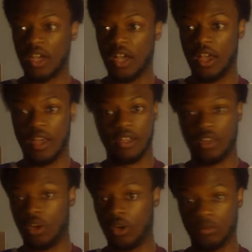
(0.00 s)

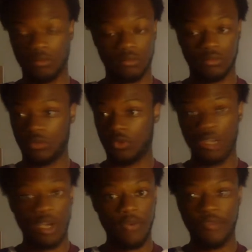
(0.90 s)
And,
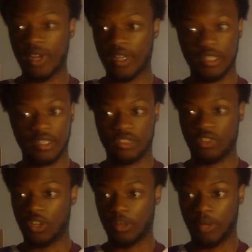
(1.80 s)
yeah, we've got a lot to
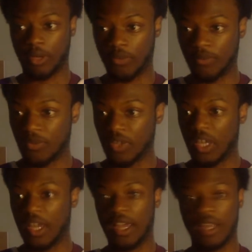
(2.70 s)
talk about.
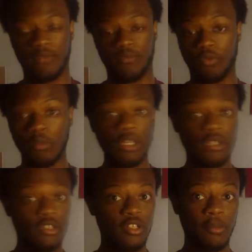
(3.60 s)
And for
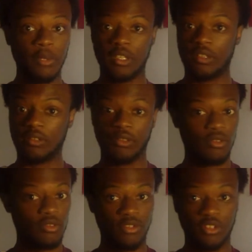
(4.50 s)
me, I mean,
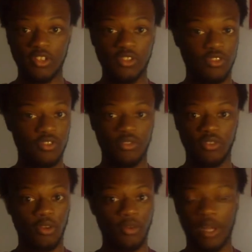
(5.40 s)
this
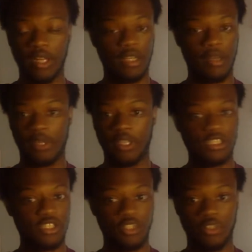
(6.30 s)
already, I mean,
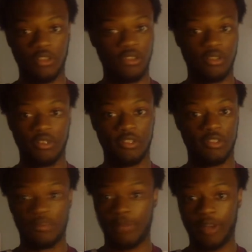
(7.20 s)
this year,
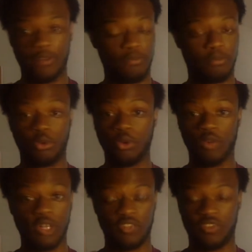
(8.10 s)
the amount of
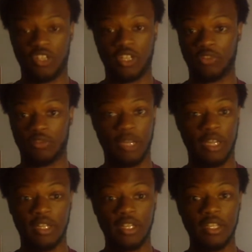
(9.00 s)
progress this channel has
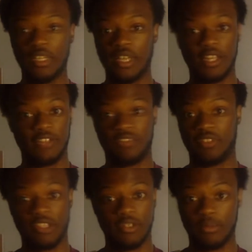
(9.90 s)
made,
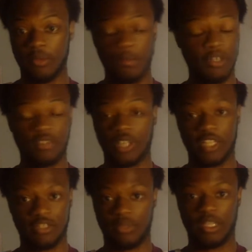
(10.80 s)
it means a
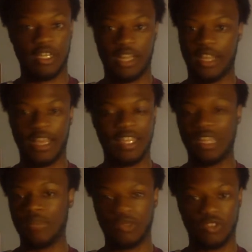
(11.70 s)
lot to me, and I
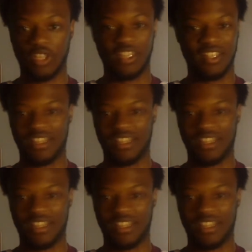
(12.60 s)
can't even say it.